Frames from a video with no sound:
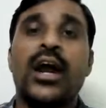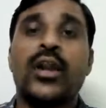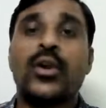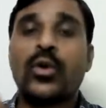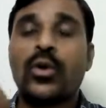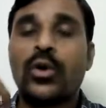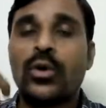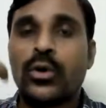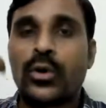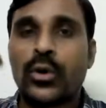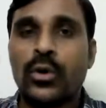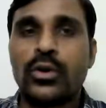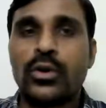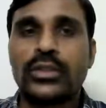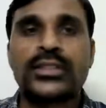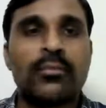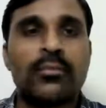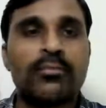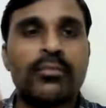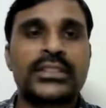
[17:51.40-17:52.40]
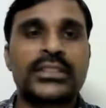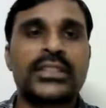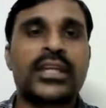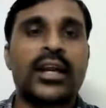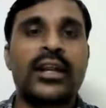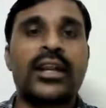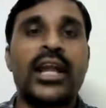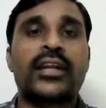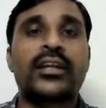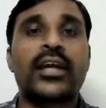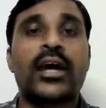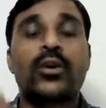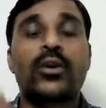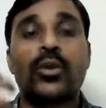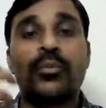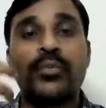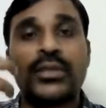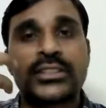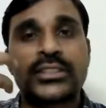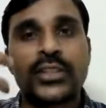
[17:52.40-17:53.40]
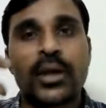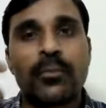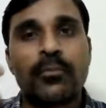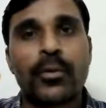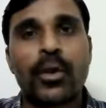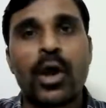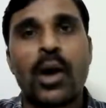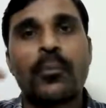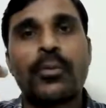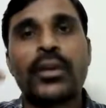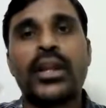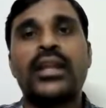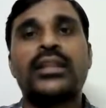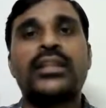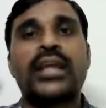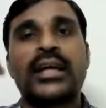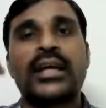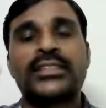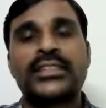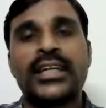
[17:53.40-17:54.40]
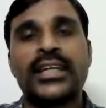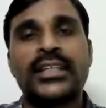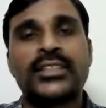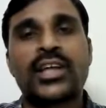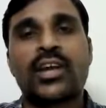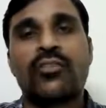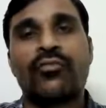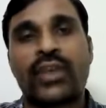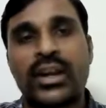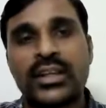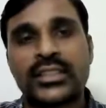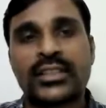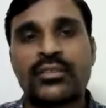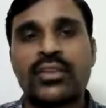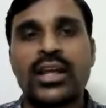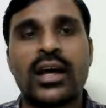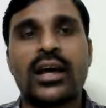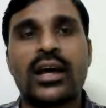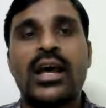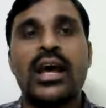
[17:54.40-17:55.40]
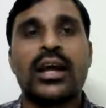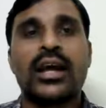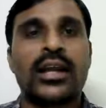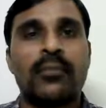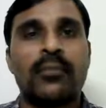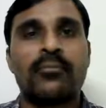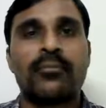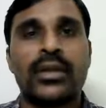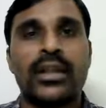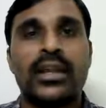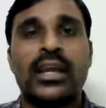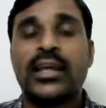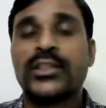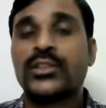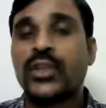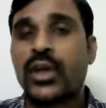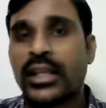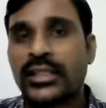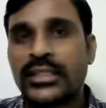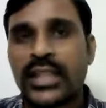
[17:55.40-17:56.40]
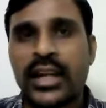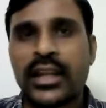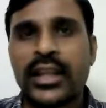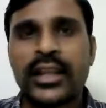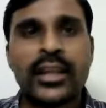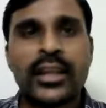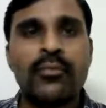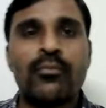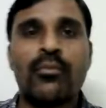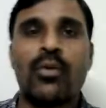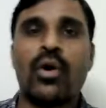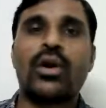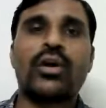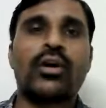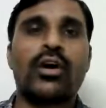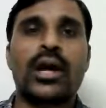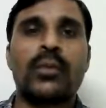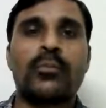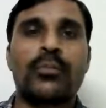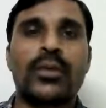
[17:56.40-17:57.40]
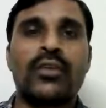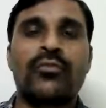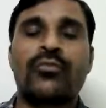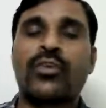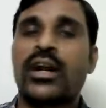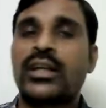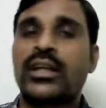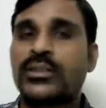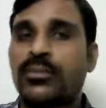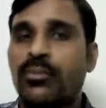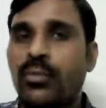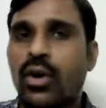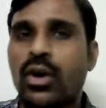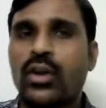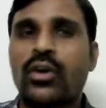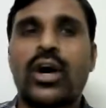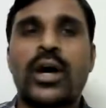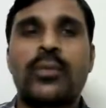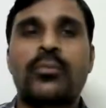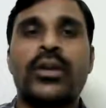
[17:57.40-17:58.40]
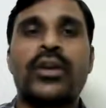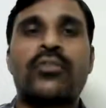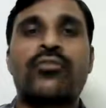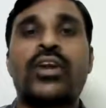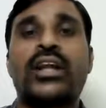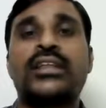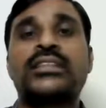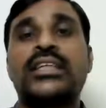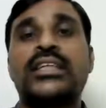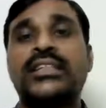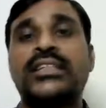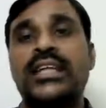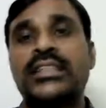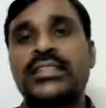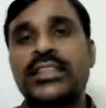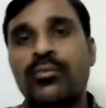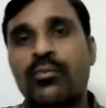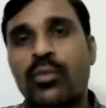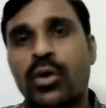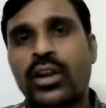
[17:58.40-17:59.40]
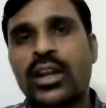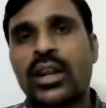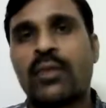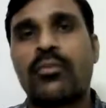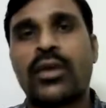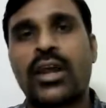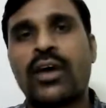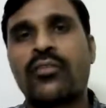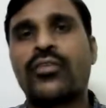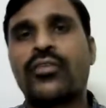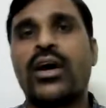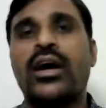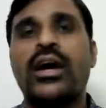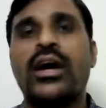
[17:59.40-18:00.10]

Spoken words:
to do some misconduct or to misappropriate the assets or funds of the company. So resulting in more corporate frauds results in more number of